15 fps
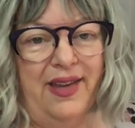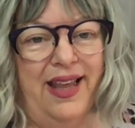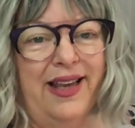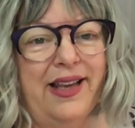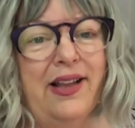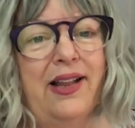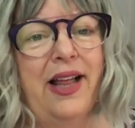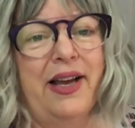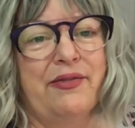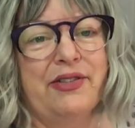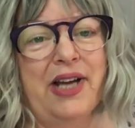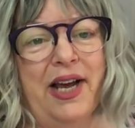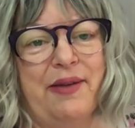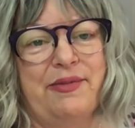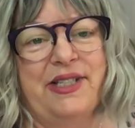he'll have
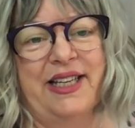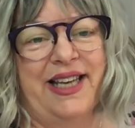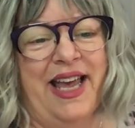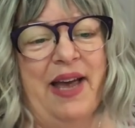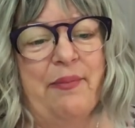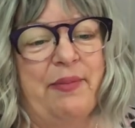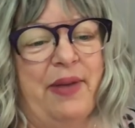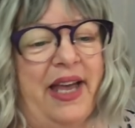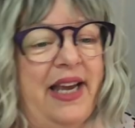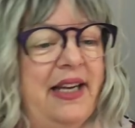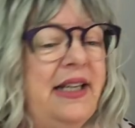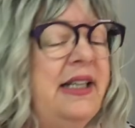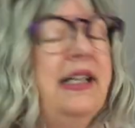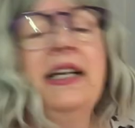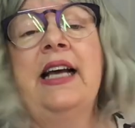time to campaign.
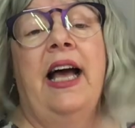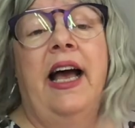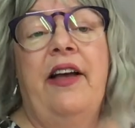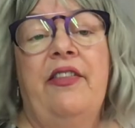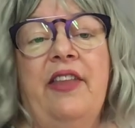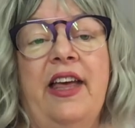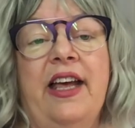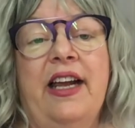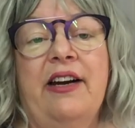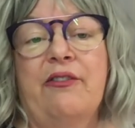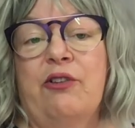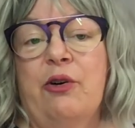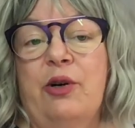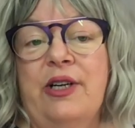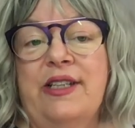And then, of
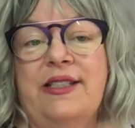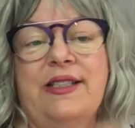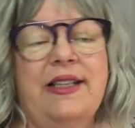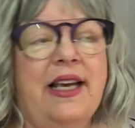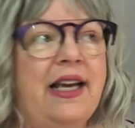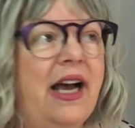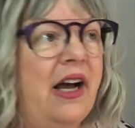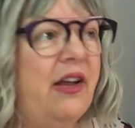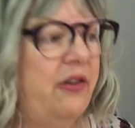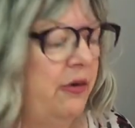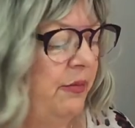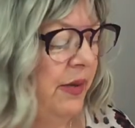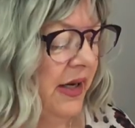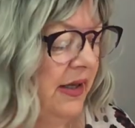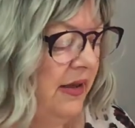course, the other
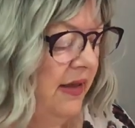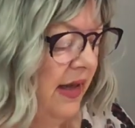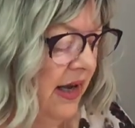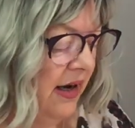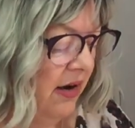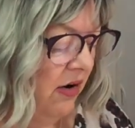big thing